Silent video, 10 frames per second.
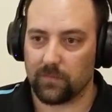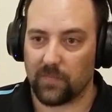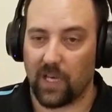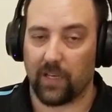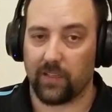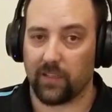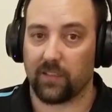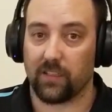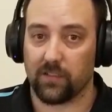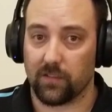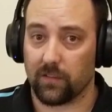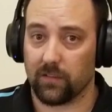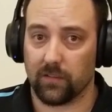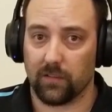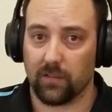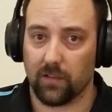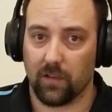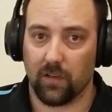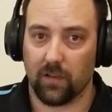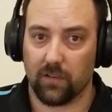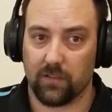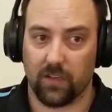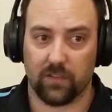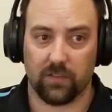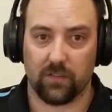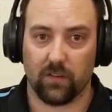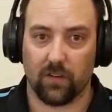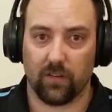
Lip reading: I think these are just as good,